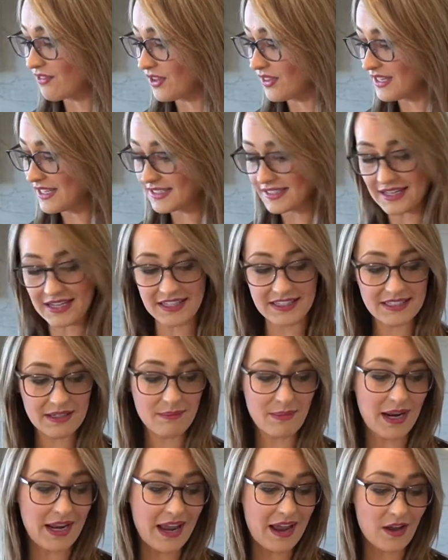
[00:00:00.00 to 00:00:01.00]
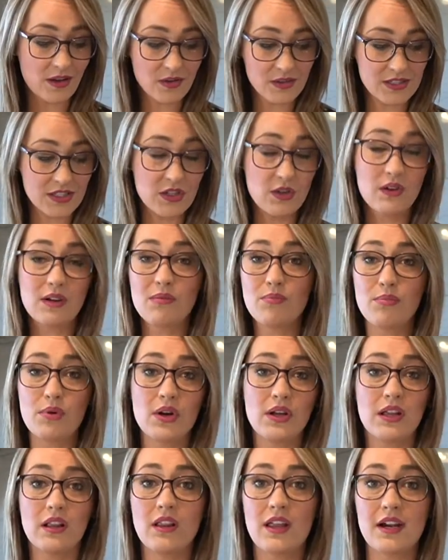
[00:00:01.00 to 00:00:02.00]
all these things in my house. You can
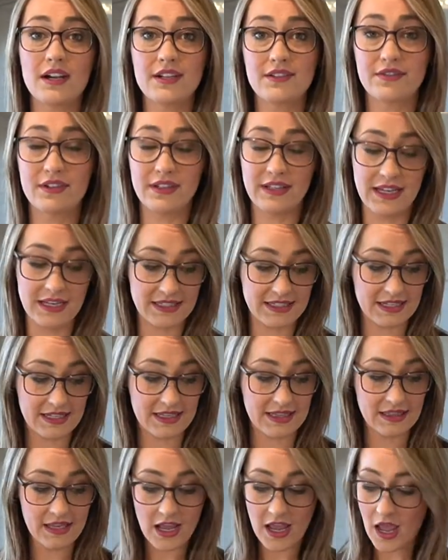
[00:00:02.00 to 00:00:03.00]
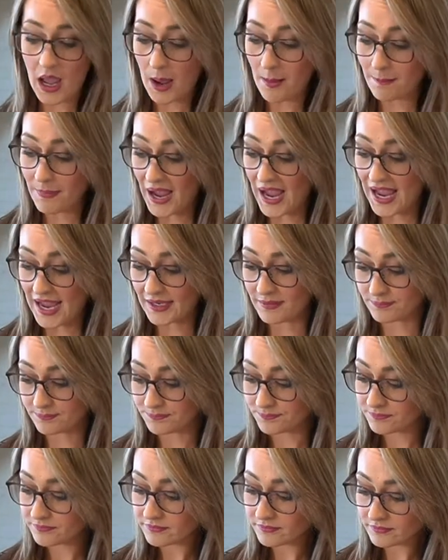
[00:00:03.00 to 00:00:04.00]
put a lot of different things in, but
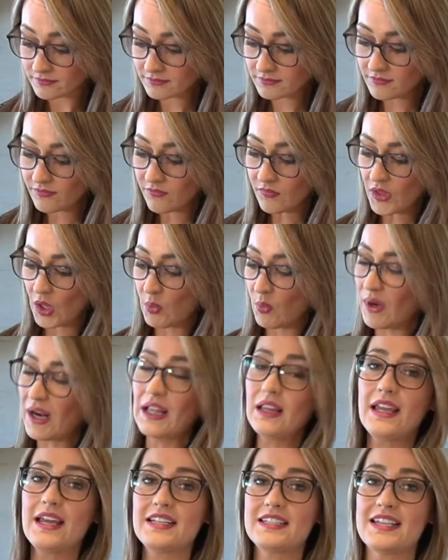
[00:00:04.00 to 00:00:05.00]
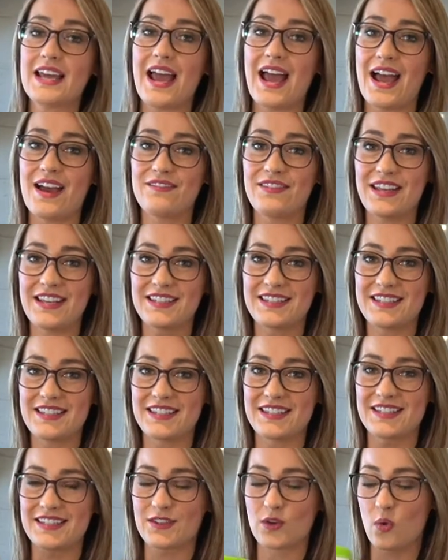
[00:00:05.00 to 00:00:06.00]
what I like to have is
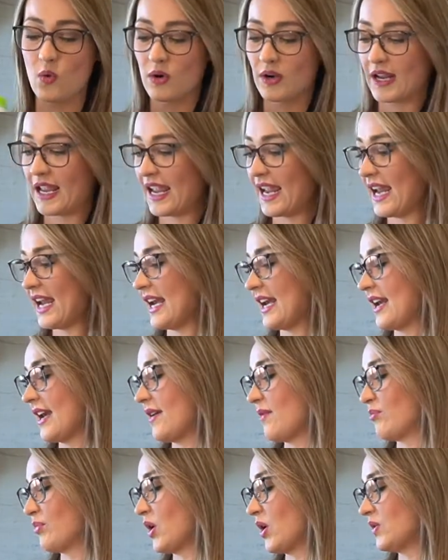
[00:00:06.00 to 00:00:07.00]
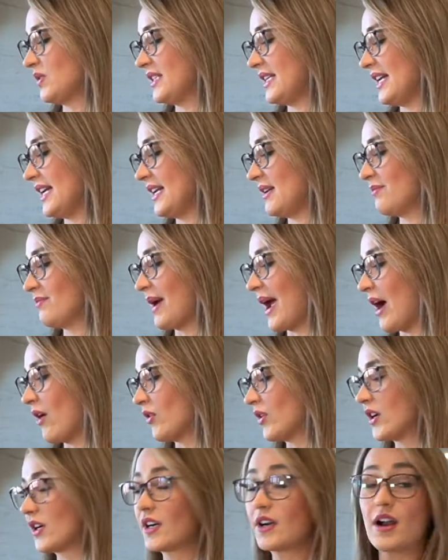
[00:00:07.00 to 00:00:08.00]
this Orgain protein
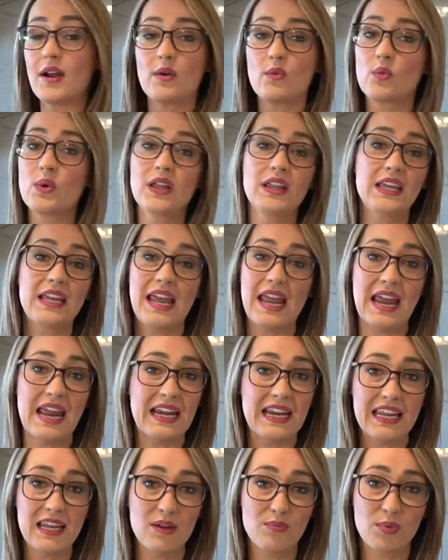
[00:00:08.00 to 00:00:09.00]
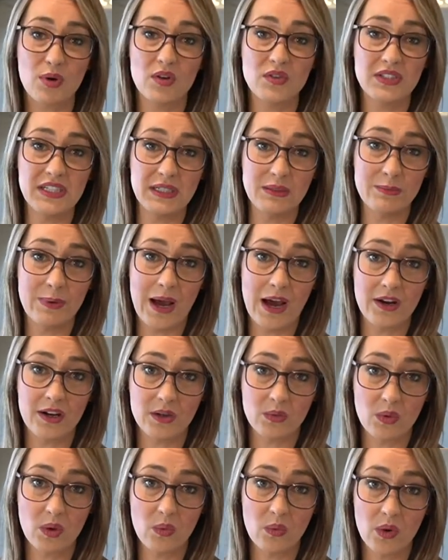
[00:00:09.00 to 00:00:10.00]
powder. Really any protein powder
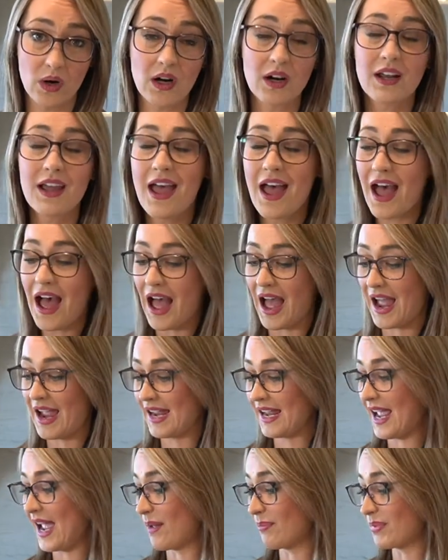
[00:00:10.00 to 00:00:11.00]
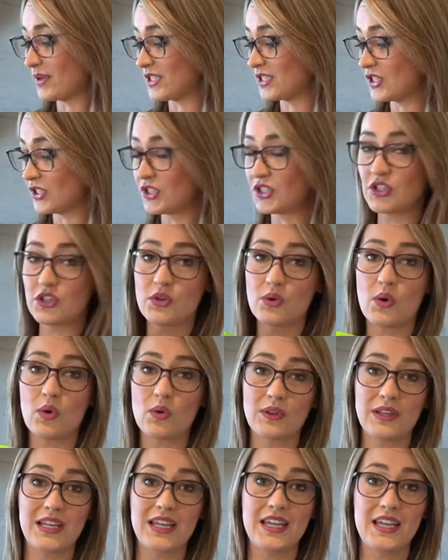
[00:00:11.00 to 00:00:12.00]
will work. I happen to do
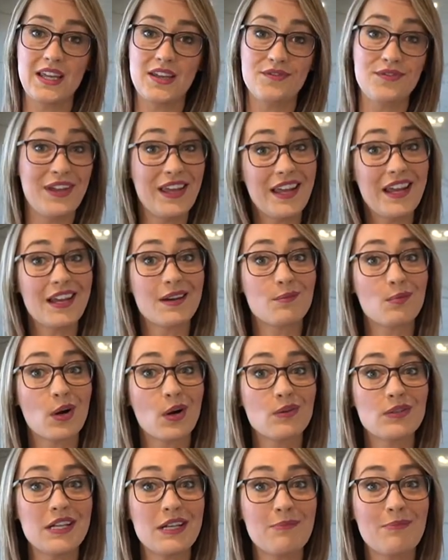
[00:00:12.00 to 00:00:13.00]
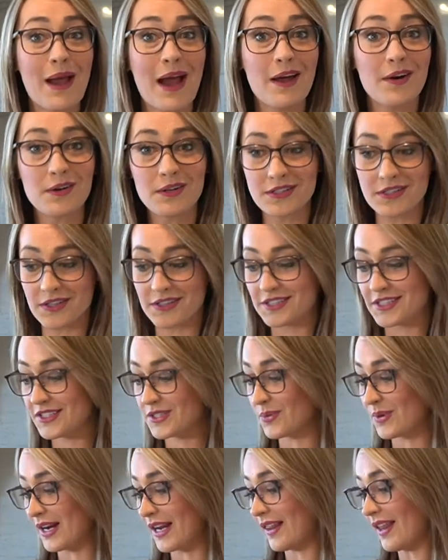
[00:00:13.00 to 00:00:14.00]
only vegan protein powder, so this is the
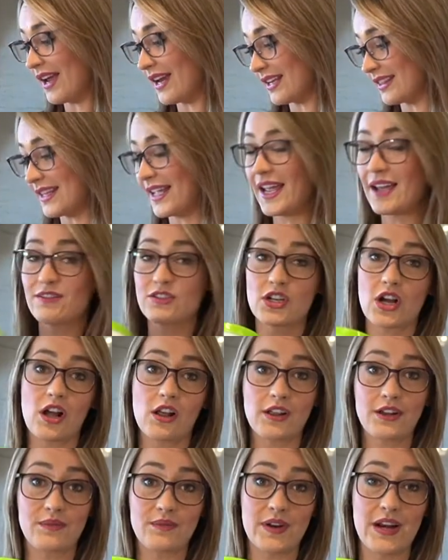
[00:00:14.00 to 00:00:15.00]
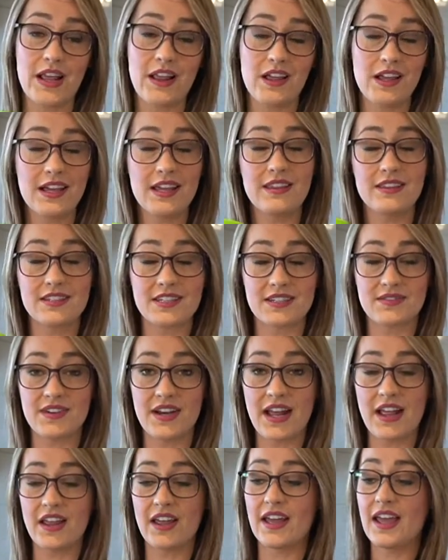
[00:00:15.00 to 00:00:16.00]
one I like. They have chocolate and vanilla. This is
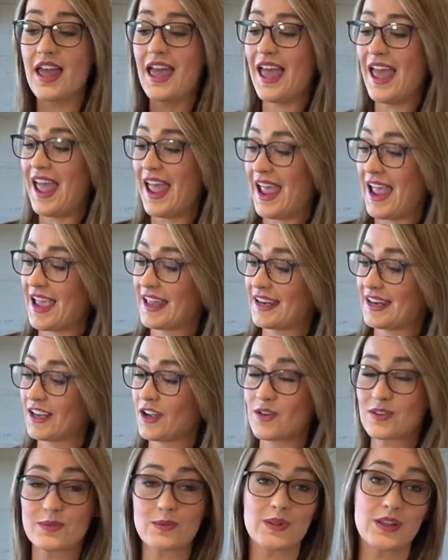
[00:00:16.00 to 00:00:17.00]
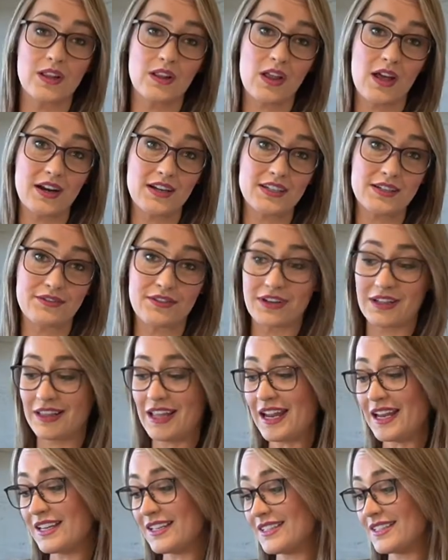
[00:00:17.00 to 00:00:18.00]
vanilla, and it goes with a lot of different
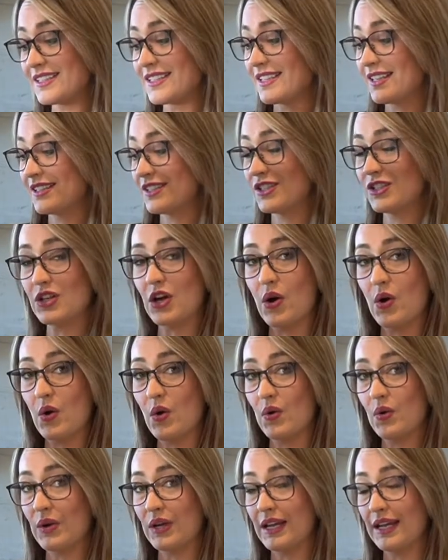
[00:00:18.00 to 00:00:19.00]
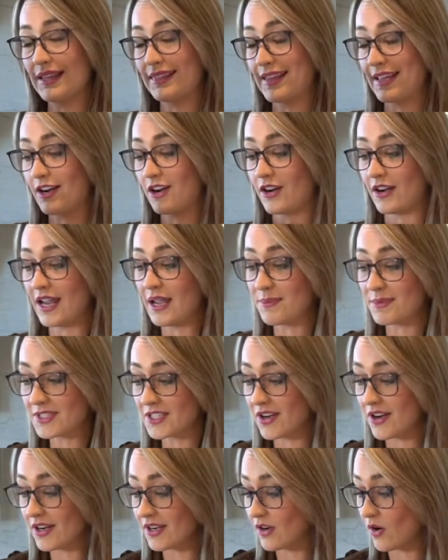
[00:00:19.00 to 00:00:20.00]
things. So you can get that on
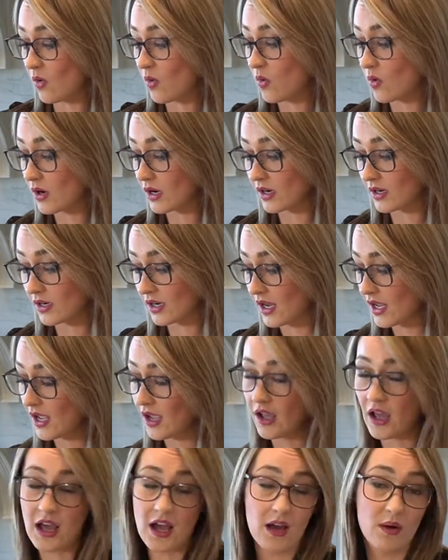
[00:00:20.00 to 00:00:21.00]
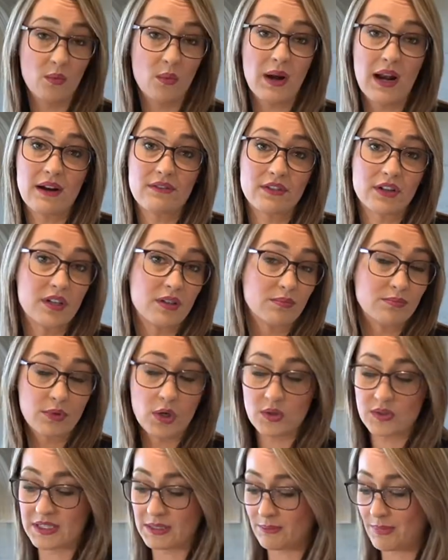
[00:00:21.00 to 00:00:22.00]
Amazon or whatever
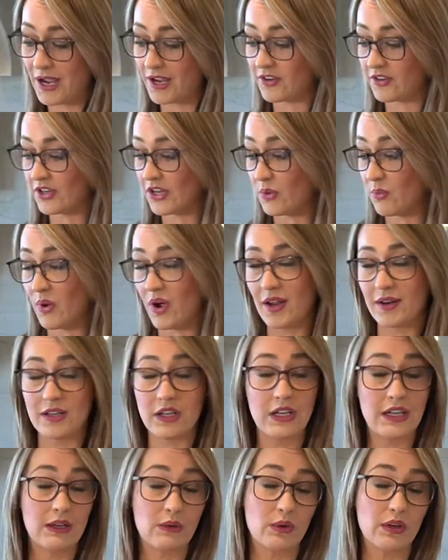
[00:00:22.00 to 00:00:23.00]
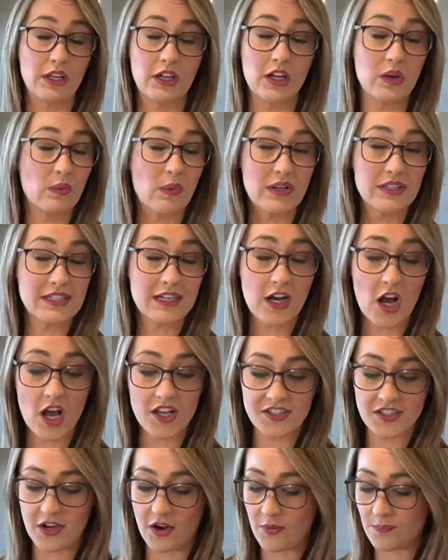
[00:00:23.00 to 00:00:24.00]
protein powder you want. You can get really good ones at
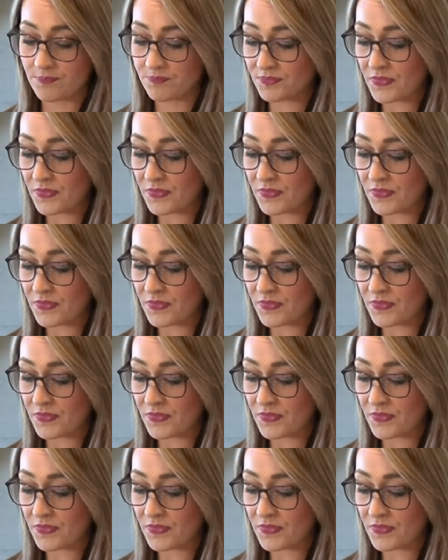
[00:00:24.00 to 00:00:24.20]
Costco.